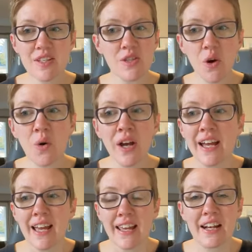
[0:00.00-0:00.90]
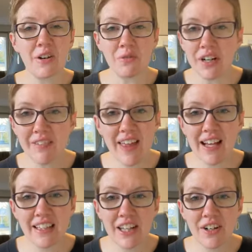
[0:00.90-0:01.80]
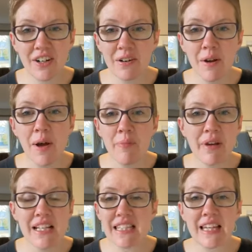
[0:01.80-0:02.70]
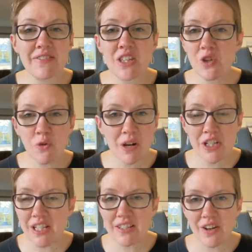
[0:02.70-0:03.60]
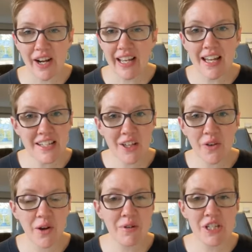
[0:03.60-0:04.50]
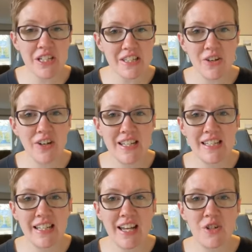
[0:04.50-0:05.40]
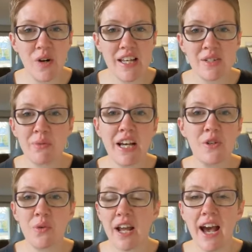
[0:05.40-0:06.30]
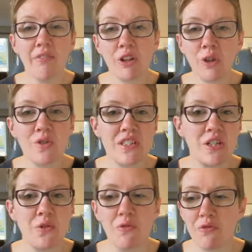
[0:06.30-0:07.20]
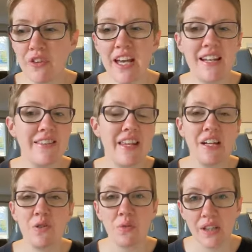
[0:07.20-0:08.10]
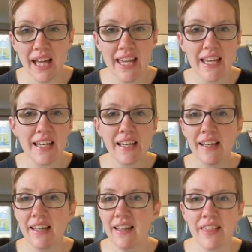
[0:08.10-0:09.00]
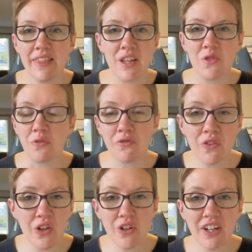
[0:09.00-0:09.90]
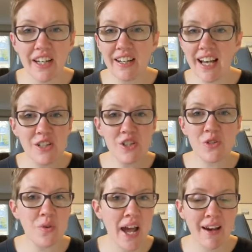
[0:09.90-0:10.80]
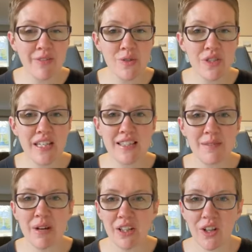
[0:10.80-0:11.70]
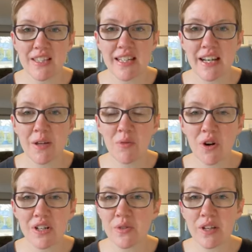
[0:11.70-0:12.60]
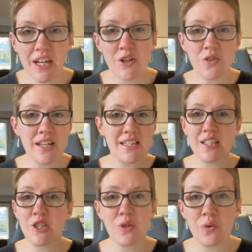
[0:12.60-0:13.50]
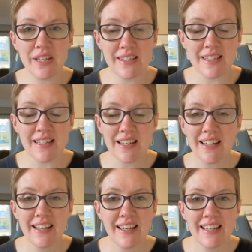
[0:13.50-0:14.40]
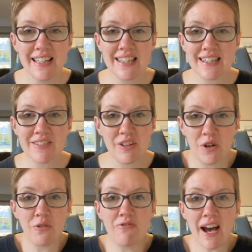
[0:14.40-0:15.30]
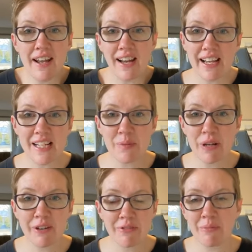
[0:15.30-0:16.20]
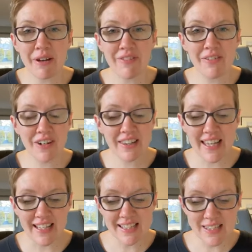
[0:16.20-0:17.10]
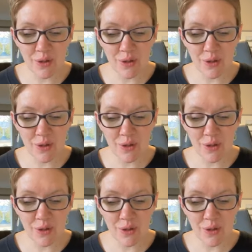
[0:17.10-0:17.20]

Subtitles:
So getting rid of that clutter makes life so much easier. I can't tell you how much easier it is to get dressed when I don't have clothes that don't fit, that I don't like, that don't feel good. I just don't have those things in my closet anymore. So getting dressed is so easy. It's, fun. I get to pick from my favorite things.